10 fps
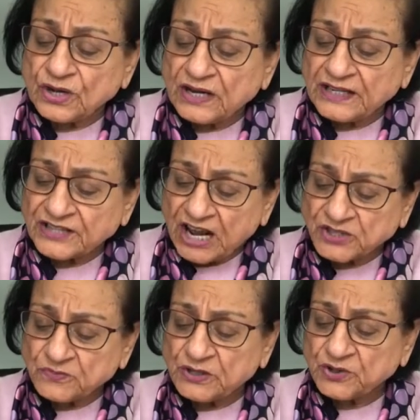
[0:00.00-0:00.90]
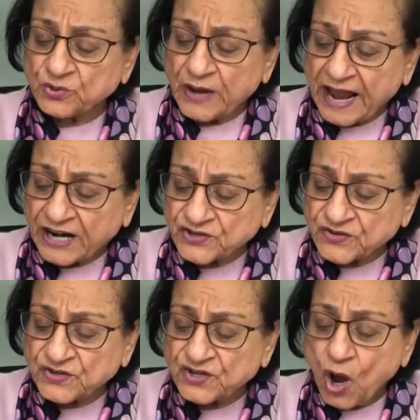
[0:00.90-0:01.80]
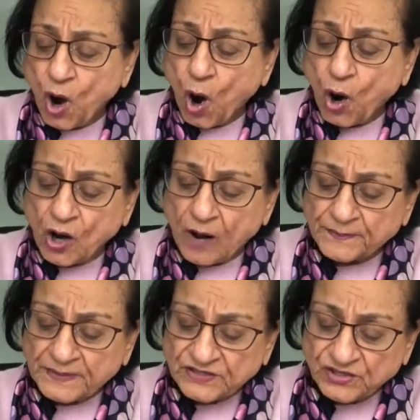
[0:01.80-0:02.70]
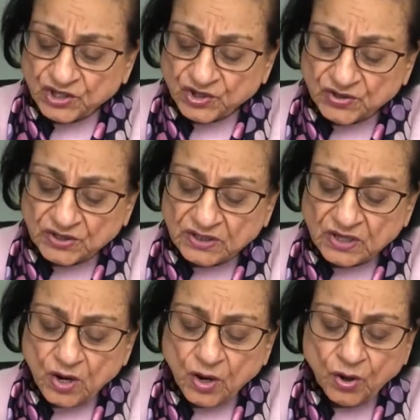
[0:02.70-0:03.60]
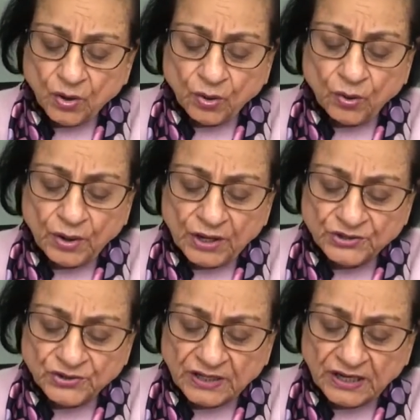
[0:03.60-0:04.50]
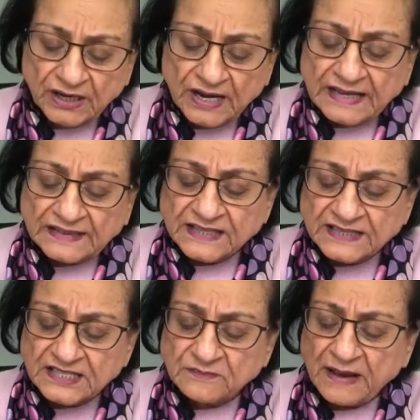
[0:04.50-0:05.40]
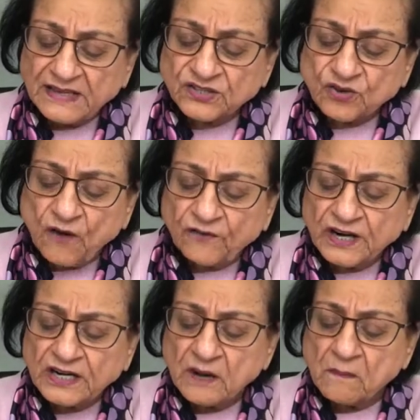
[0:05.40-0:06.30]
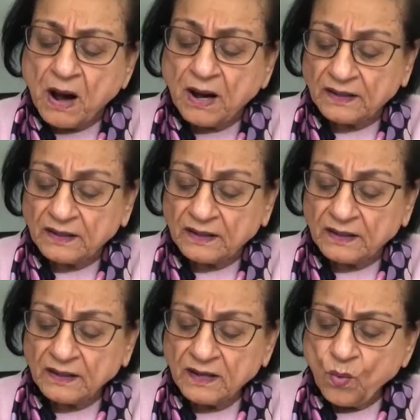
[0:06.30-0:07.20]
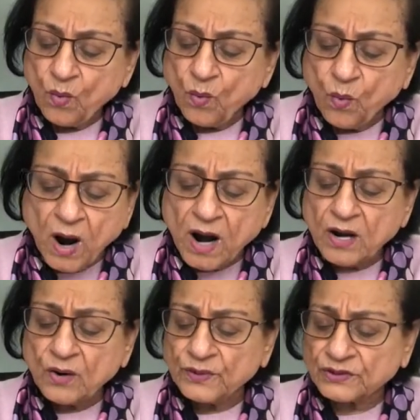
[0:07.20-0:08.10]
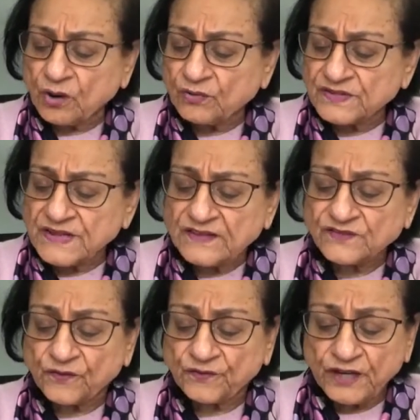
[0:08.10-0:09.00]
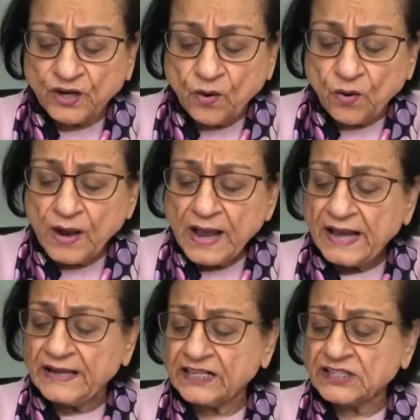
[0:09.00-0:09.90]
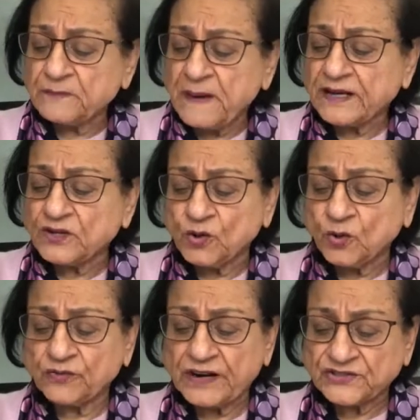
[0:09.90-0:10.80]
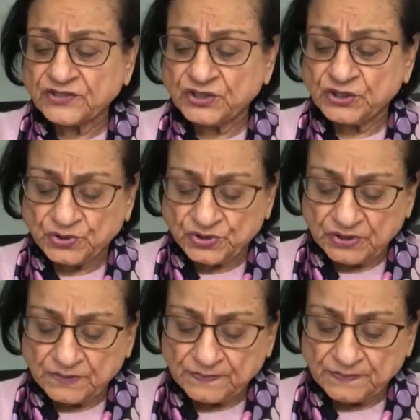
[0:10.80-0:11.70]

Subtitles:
attachment to actions or compensation. O Arjuna, this is my sovereign command. Work without sense of ego and expect no restitution.